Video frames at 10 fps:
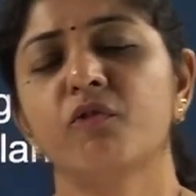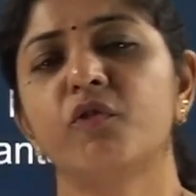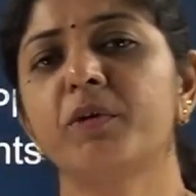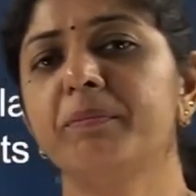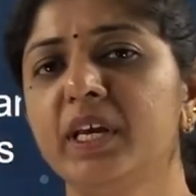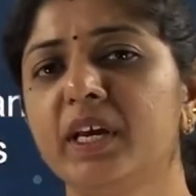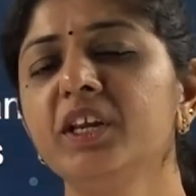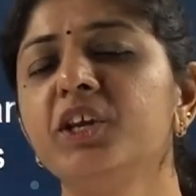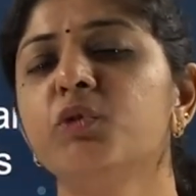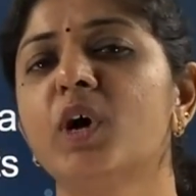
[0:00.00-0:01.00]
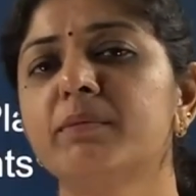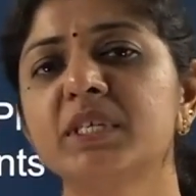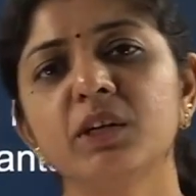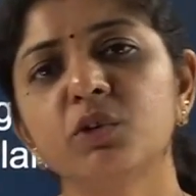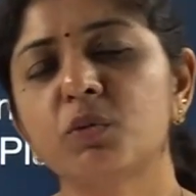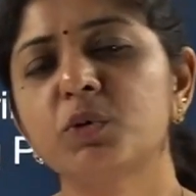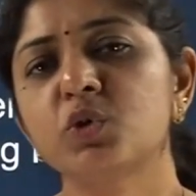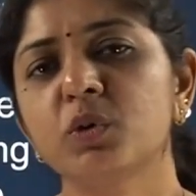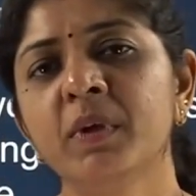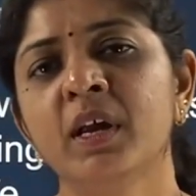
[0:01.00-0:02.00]
for P and Q arms in
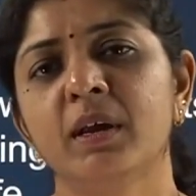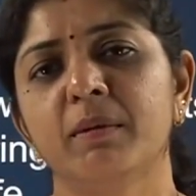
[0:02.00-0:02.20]
chromosome,